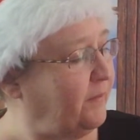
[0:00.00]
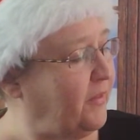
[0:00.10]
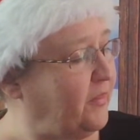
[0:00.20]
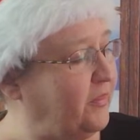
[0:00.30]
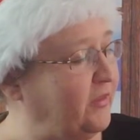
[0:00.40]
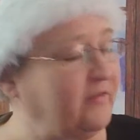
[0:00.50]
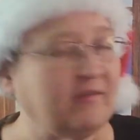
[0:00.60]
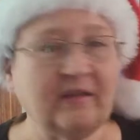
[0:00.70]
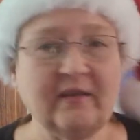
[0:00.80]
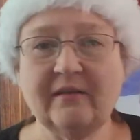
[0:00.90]

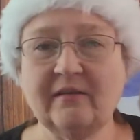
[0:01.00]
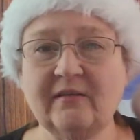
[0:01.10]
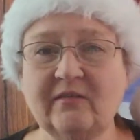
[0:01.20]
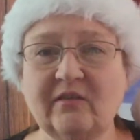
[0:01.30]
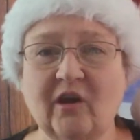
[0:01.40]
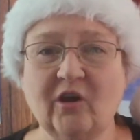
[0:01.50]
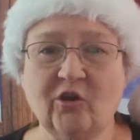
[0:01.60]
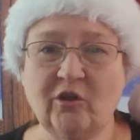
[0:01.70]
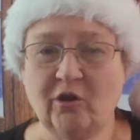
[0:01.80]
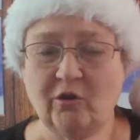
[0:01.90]
This is,
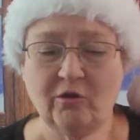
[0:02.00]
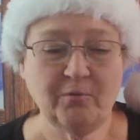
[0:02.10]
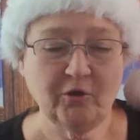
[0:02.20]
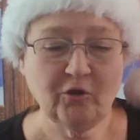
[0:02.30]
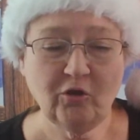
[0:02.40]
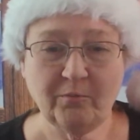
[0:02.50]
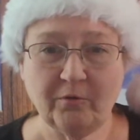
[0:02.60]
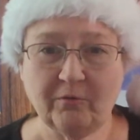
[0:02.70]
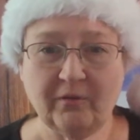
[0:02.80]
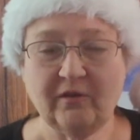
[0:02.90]
you can put a
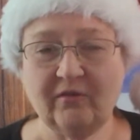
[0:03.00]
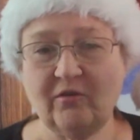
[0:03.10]
cookbook with it.